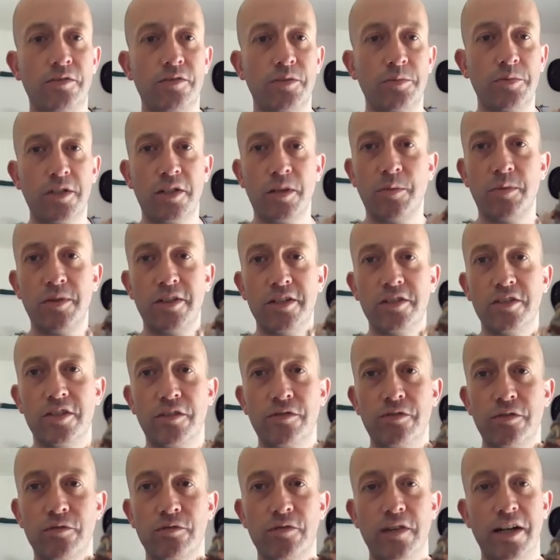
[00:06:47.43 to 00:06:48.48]
a completely
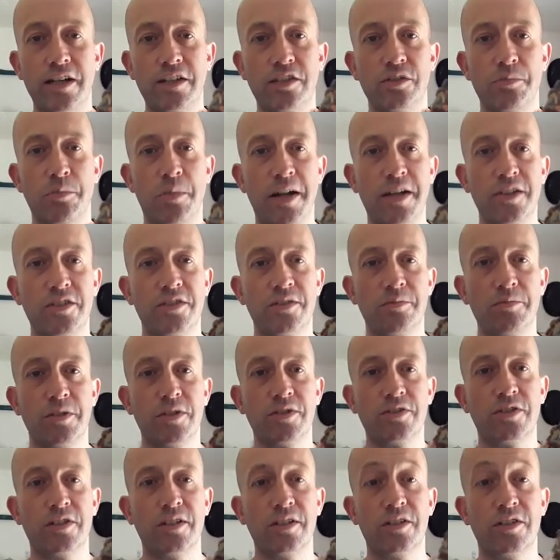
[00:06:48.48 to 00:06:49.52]
different range, a plastic
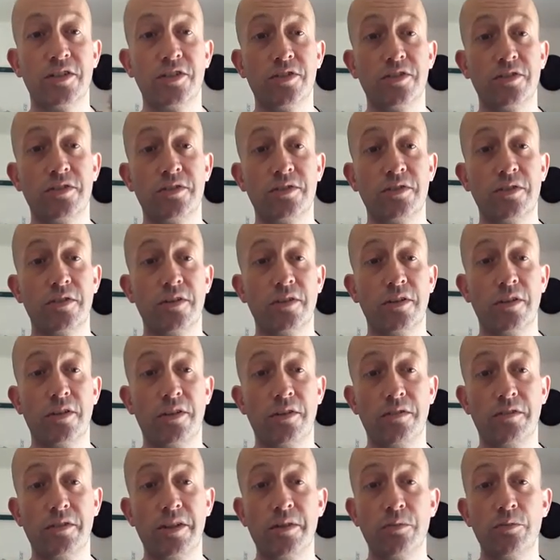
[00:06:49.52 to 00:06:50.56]
musket, because
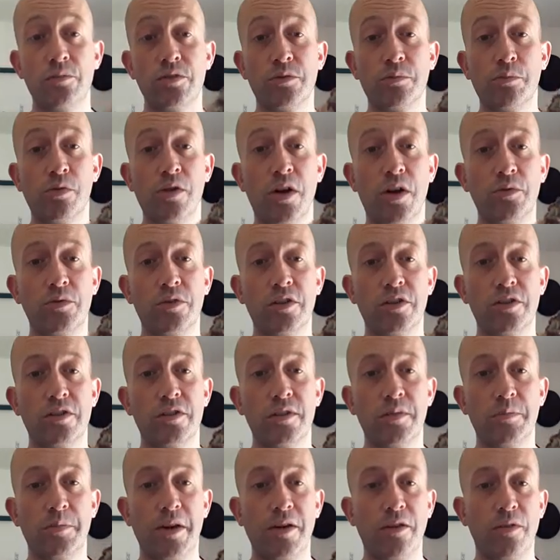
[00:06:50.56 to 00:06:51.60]
it was broken
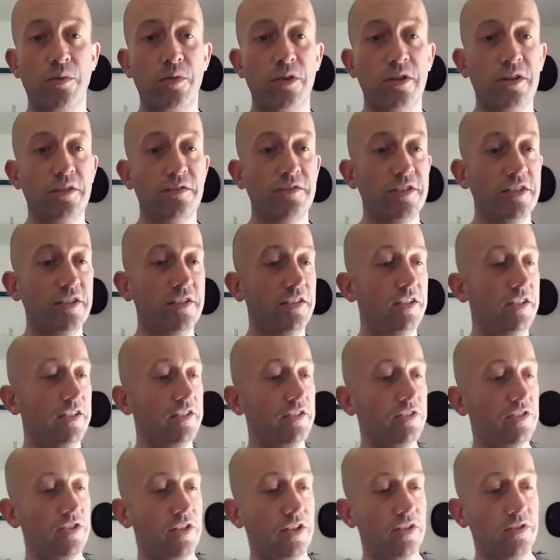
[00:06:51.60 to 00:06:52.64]
and the barrel weren't even in there.
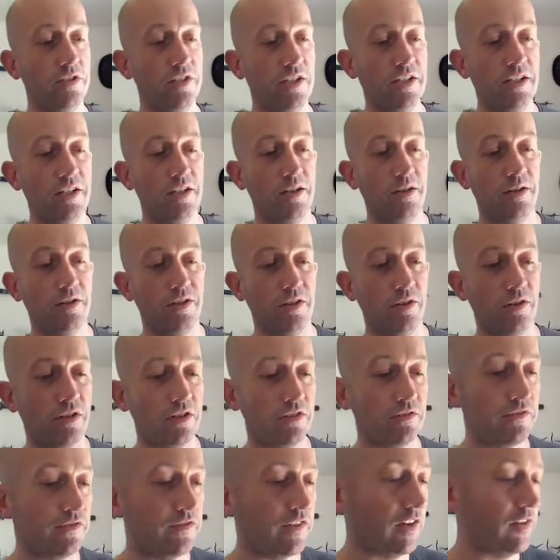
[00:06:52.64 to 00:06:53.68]
So I know I
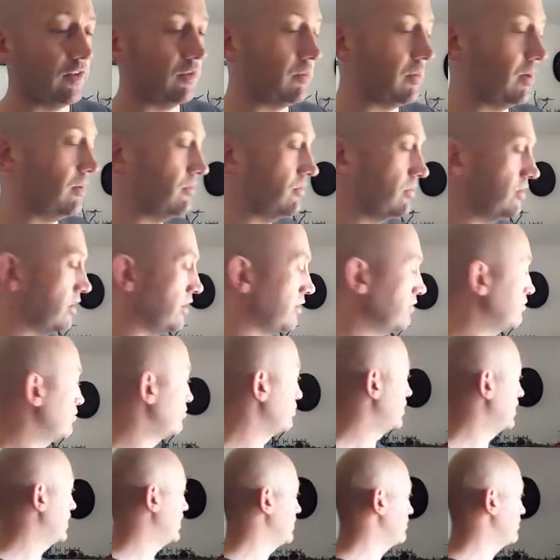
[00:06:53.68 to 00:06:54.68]
could phone them up and go for all that